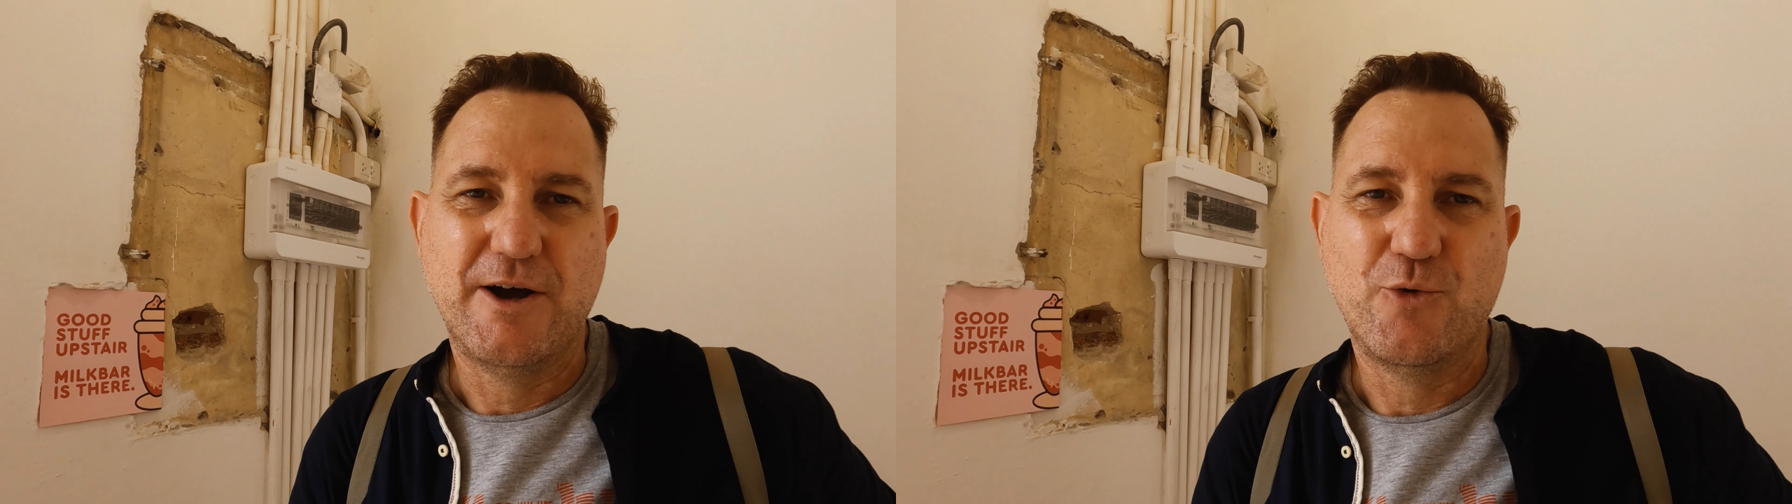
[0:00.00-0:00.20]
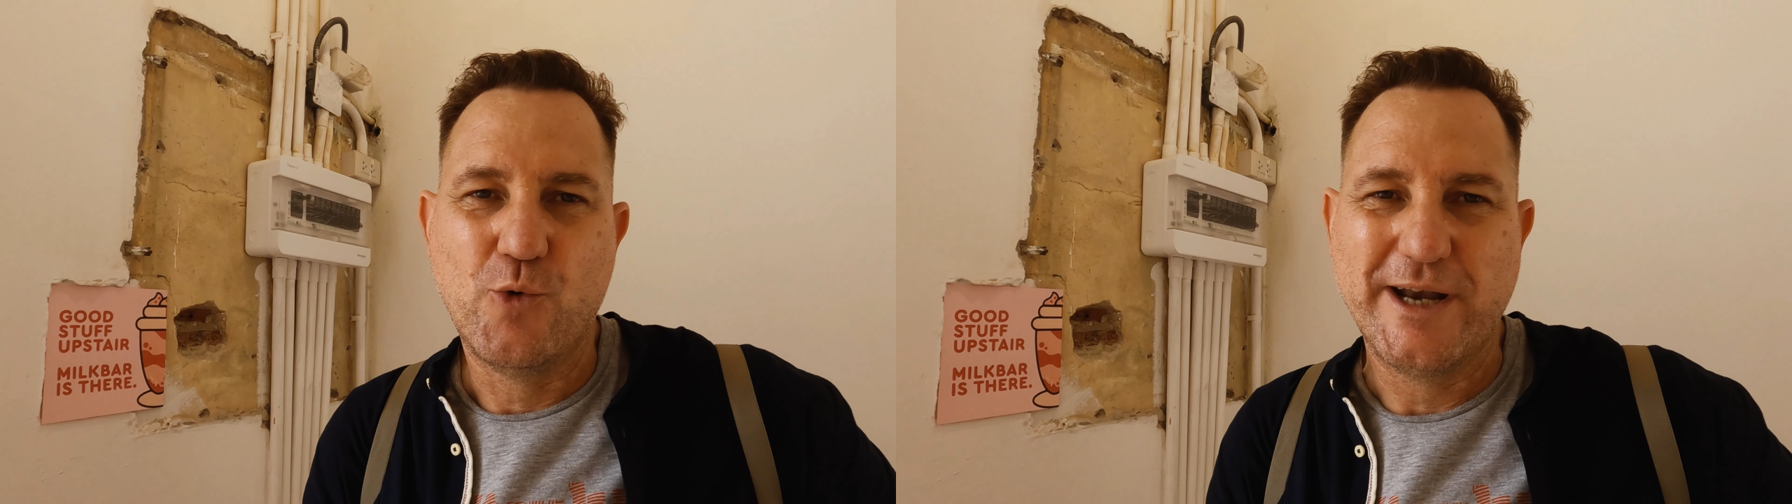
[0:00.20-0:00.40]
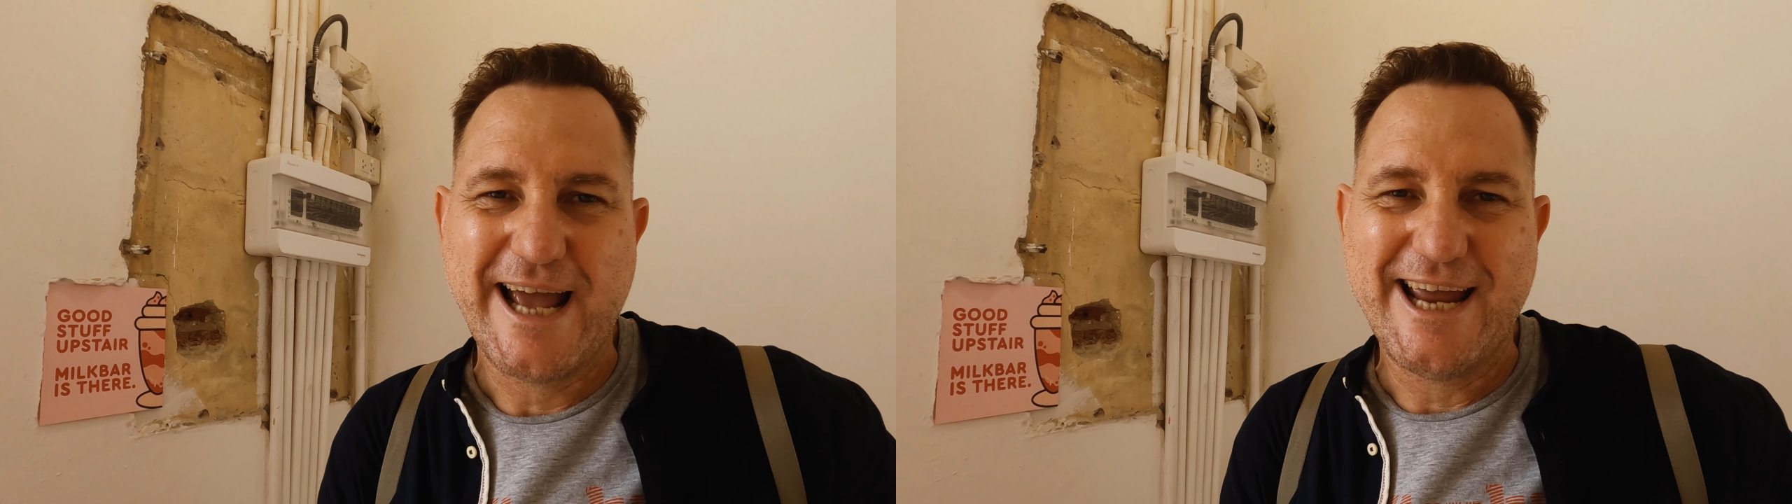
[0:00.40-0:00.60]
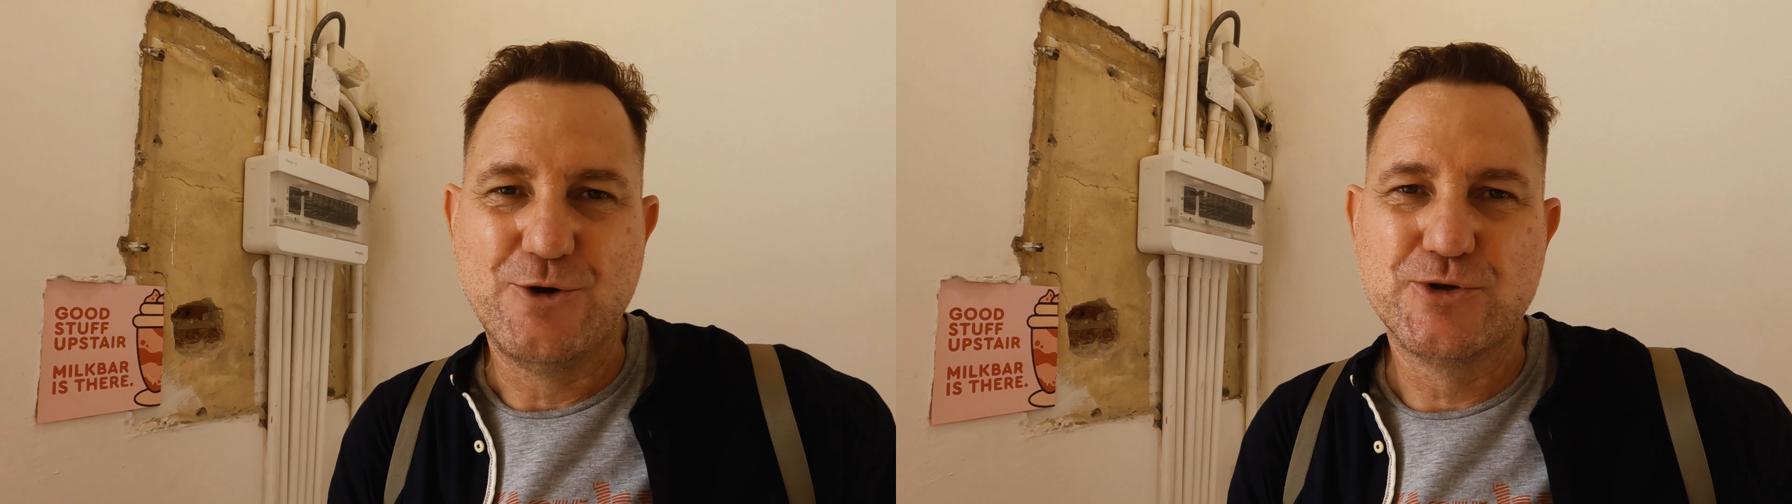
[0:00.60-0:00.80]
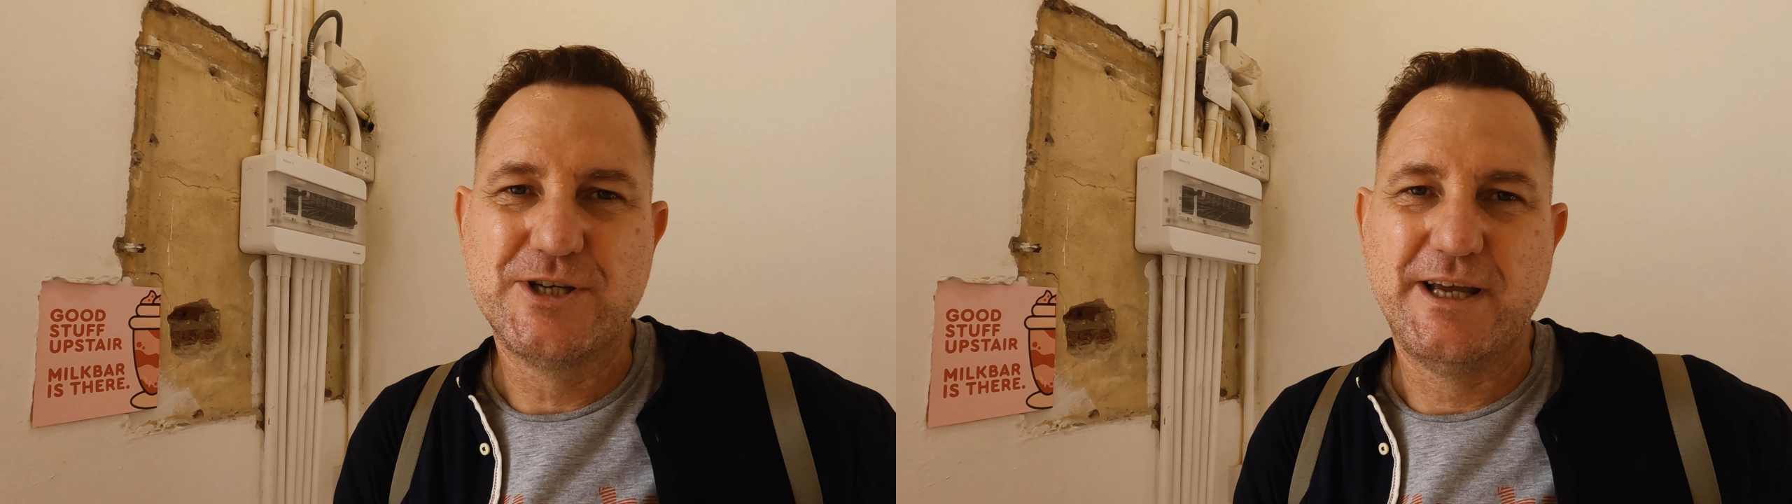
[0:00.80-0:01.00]
when
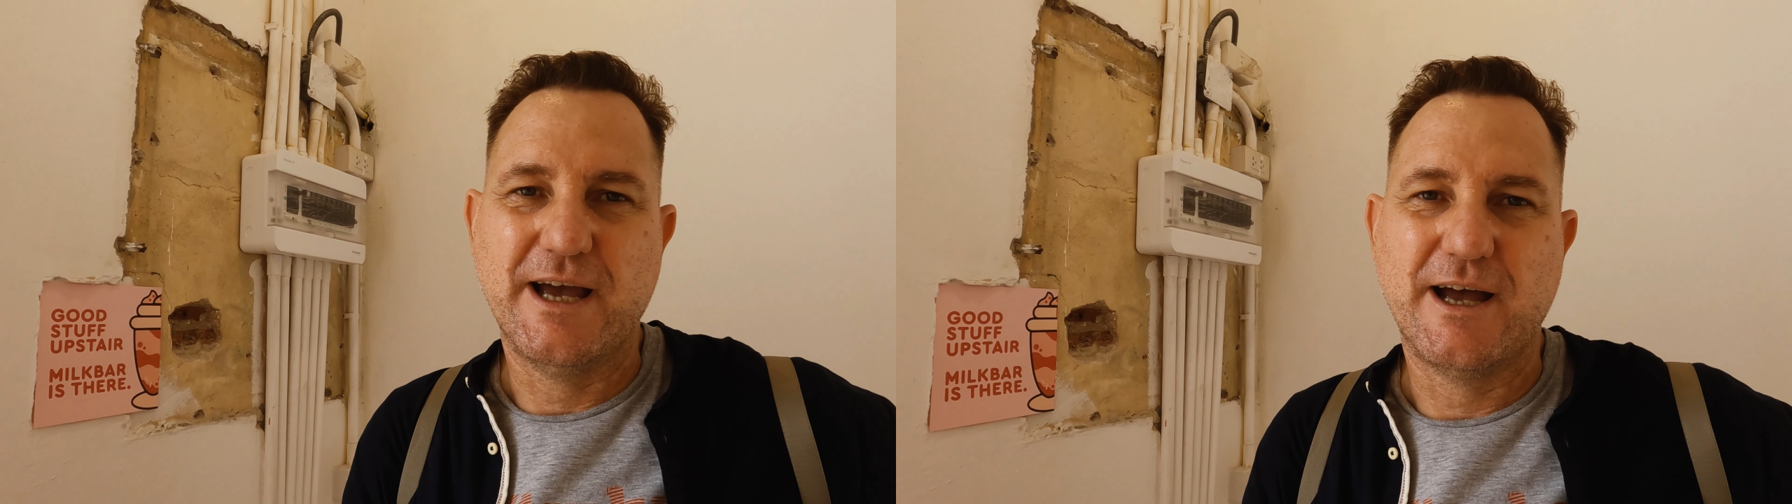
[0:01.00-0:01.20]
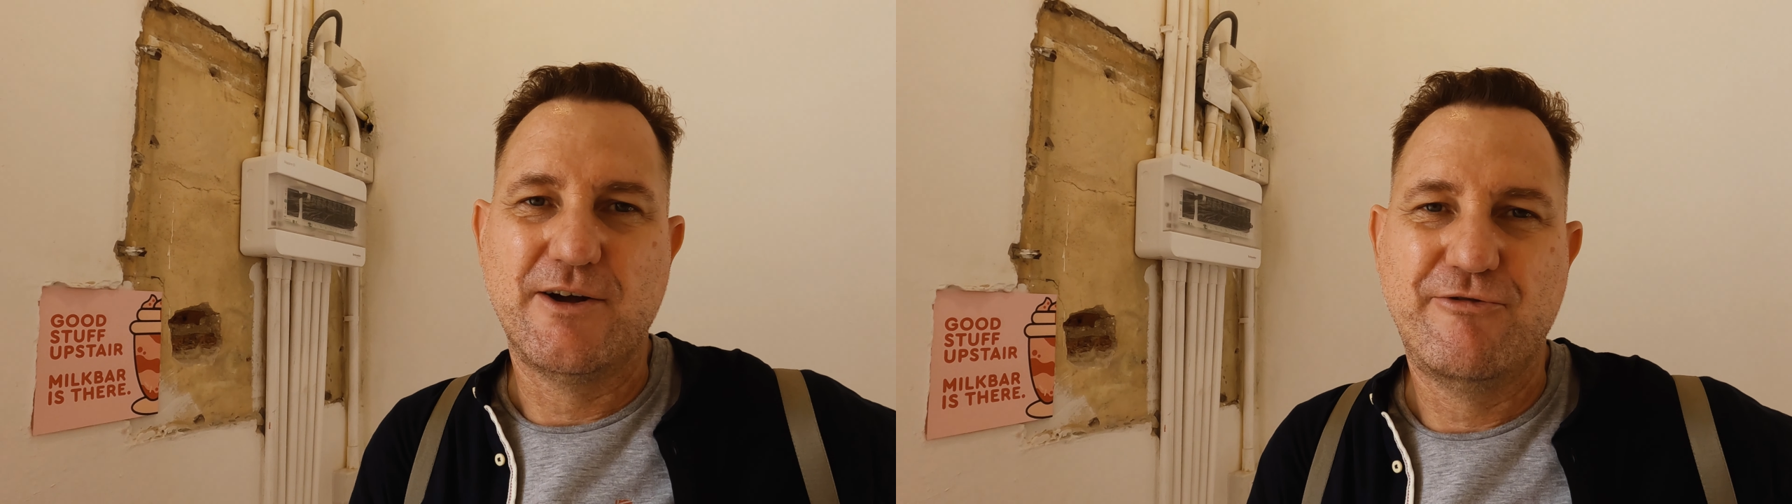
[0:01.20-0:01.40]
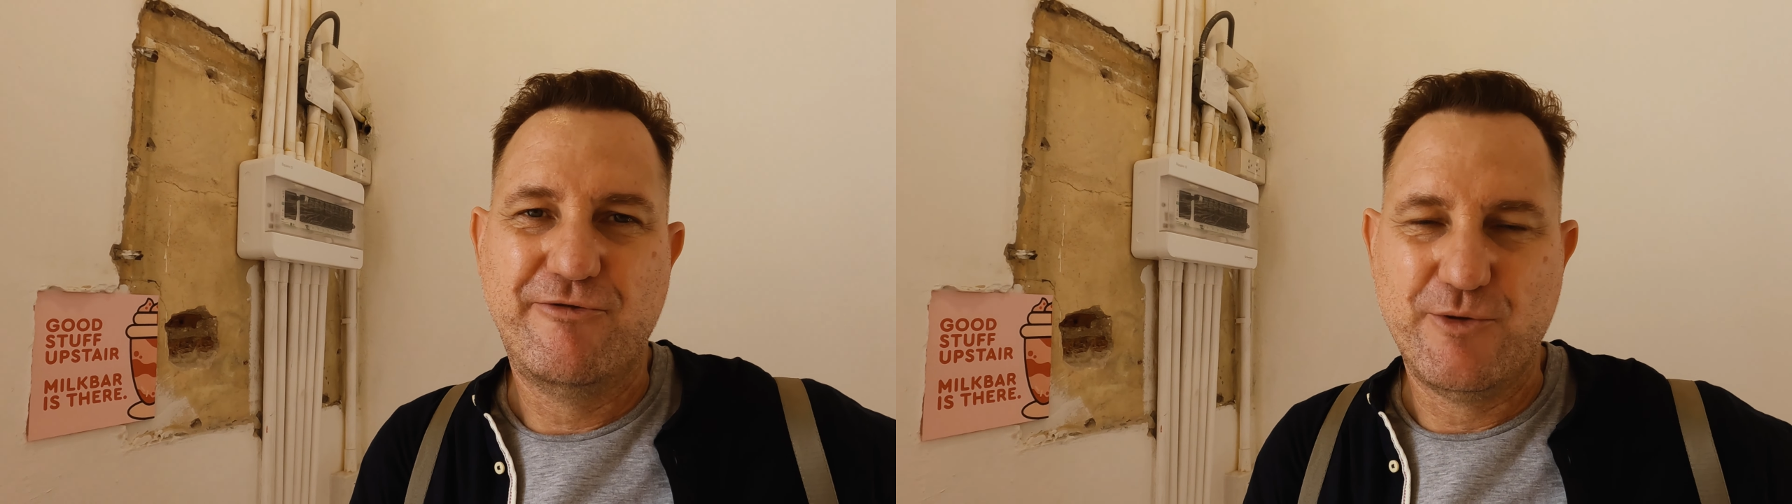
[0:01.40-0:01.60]
Ayutthaya,